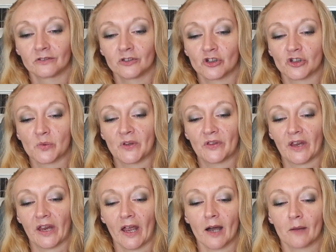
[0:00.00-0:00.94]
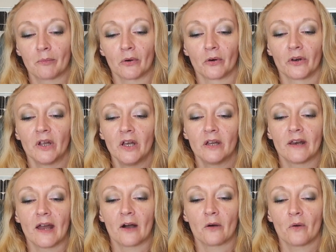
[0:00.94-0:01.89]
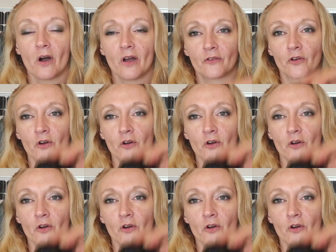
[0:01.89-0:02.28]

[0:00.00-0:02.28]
just with the cap on. Now I've